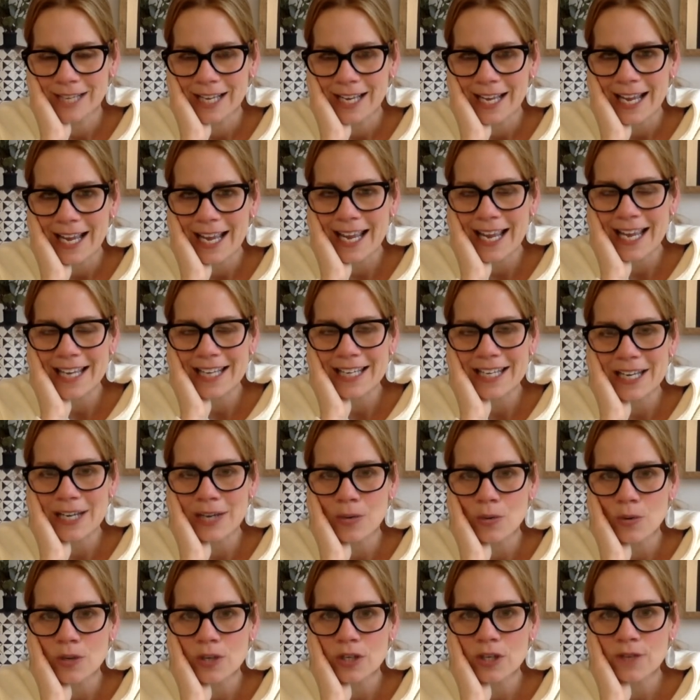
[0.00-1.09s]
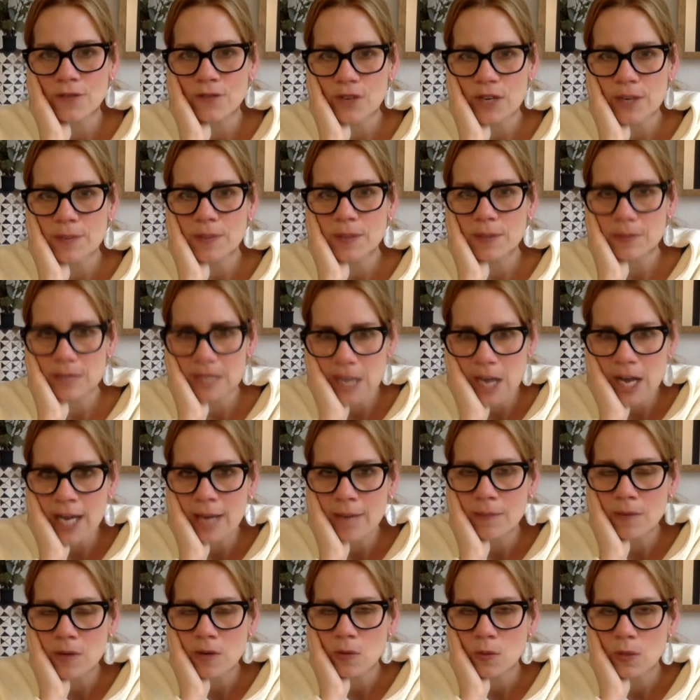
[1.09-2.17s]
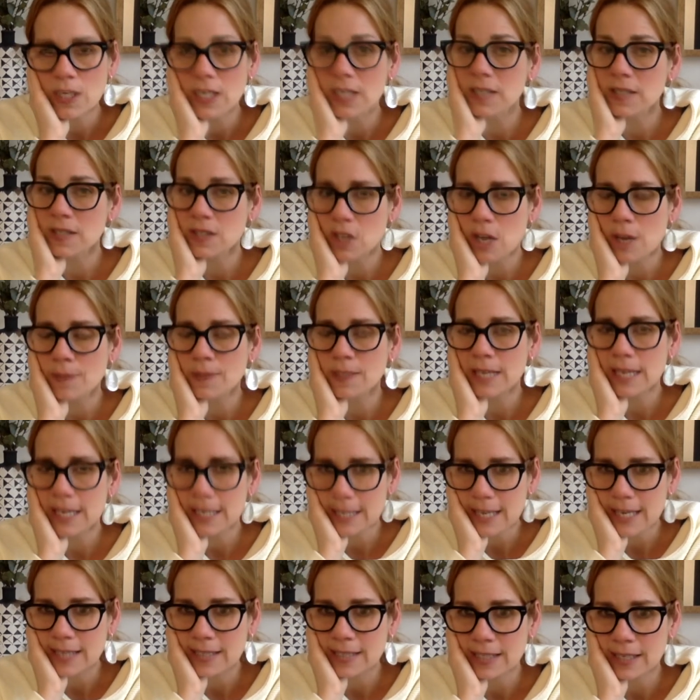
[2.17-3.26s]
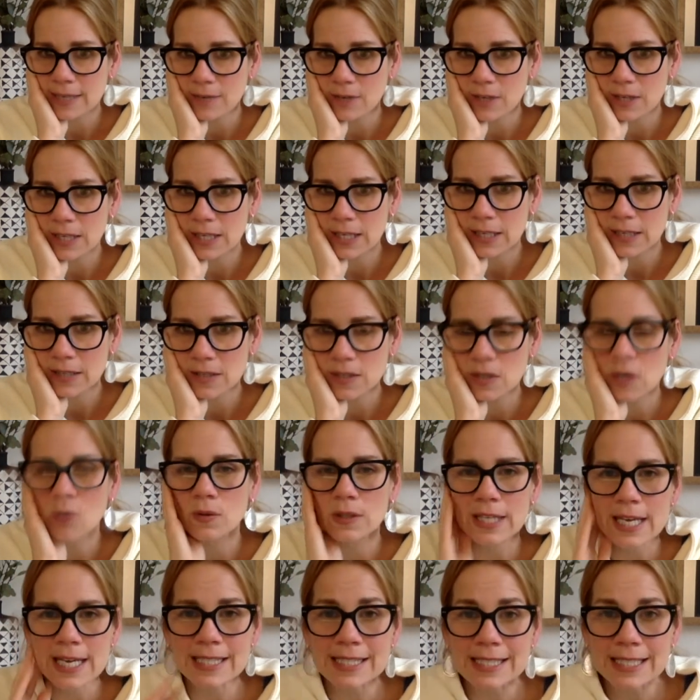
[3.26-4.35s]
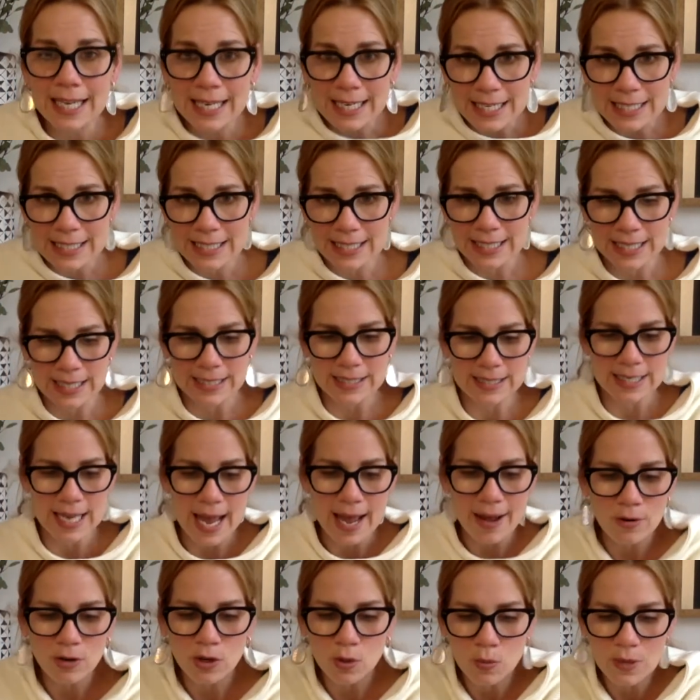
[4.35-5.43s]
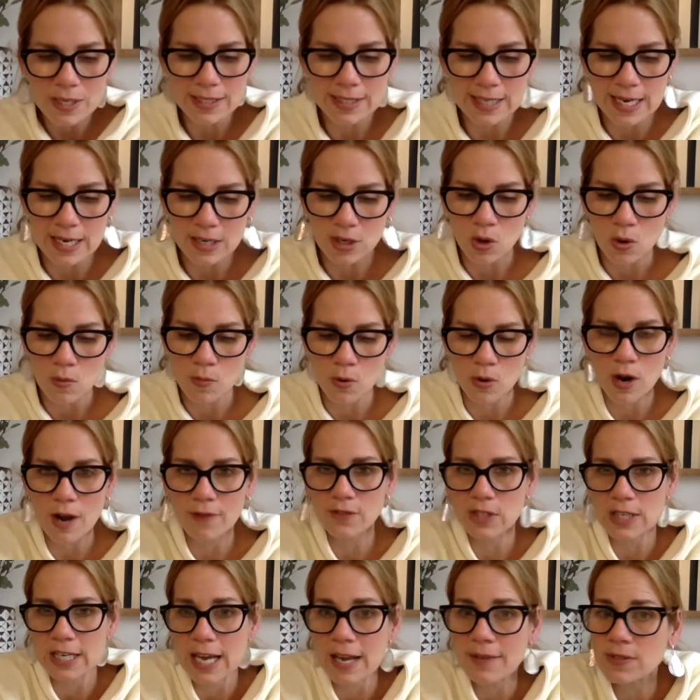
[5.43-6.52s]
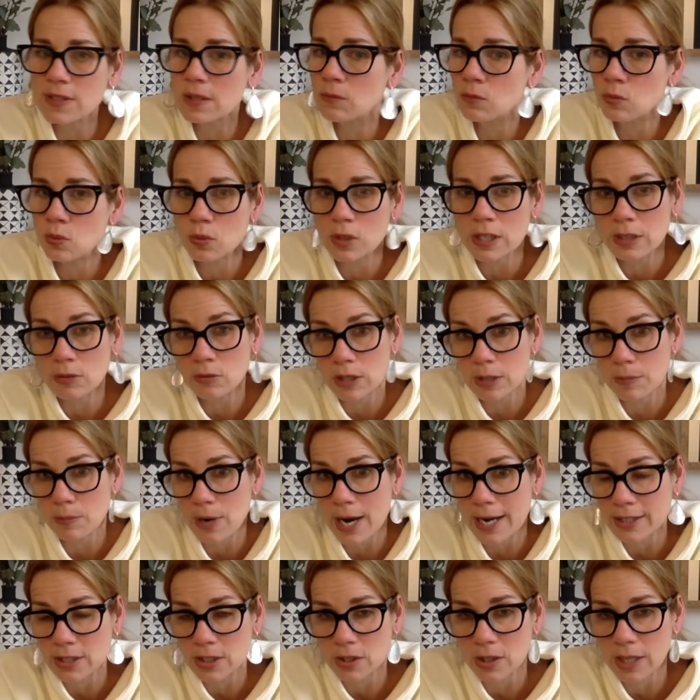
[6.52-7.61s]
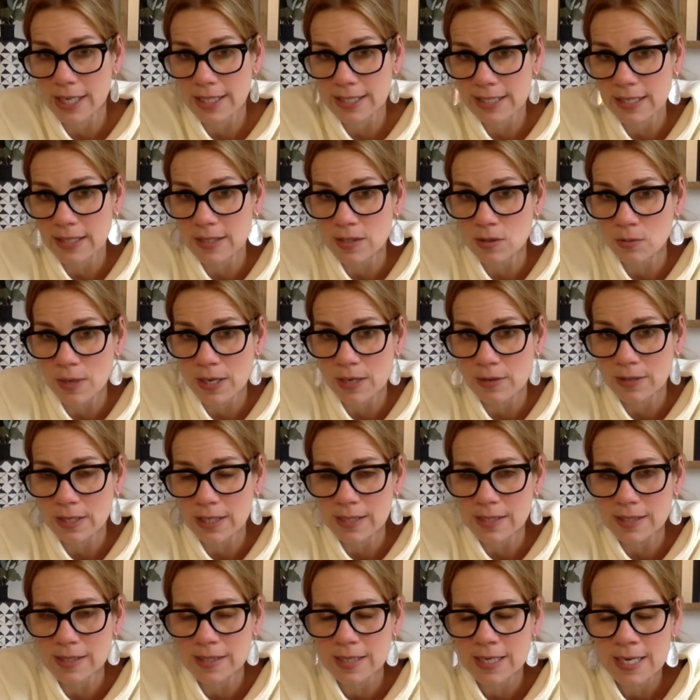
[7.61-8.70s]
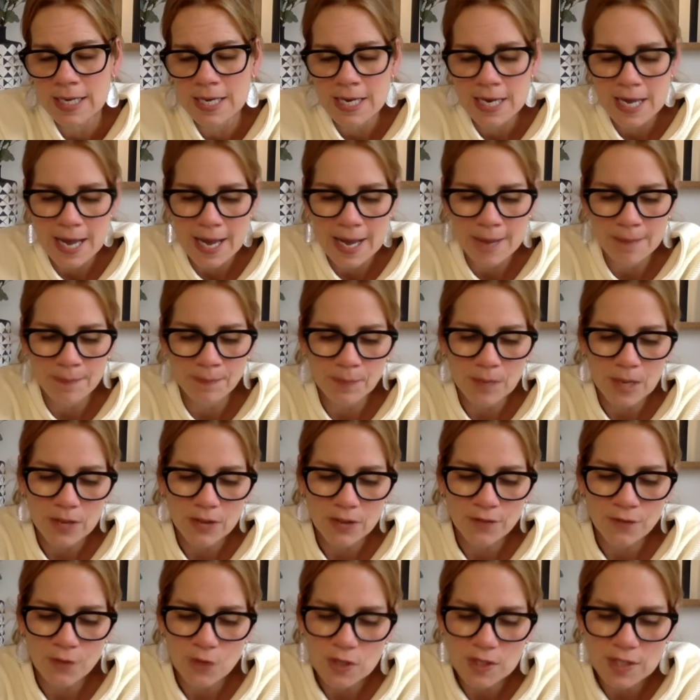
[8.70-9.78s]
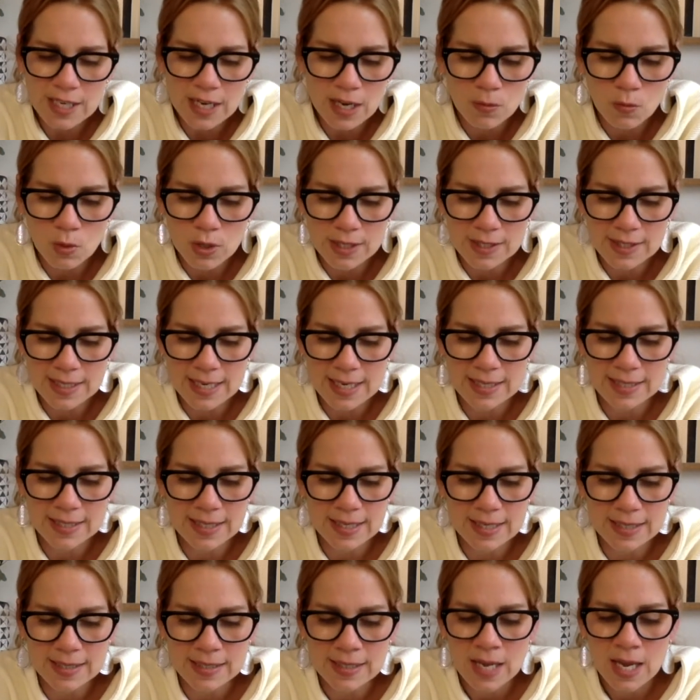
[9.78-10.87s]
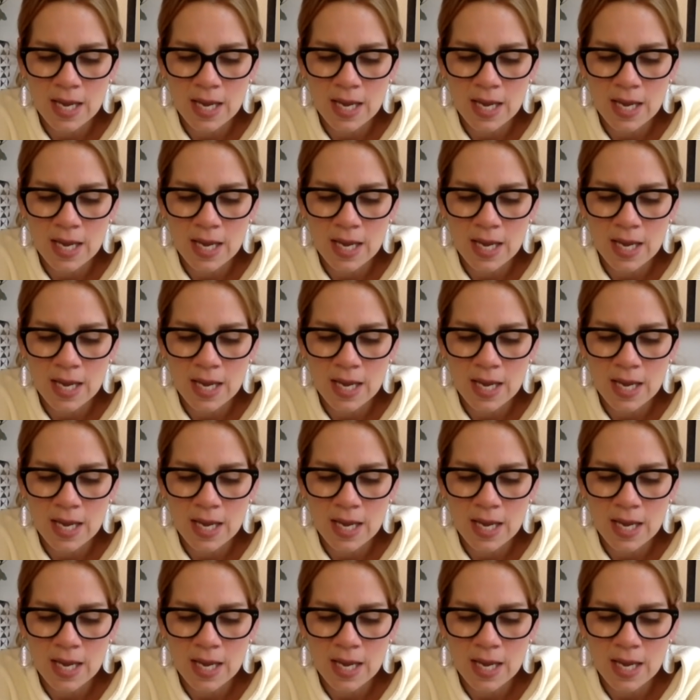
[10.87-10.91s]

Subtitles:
And in order to free up some time, we need to stop saying yes to everything. So let's get into this. How do we say no more often? I have some really, really practical ideas around this. The first thing I want to say is this.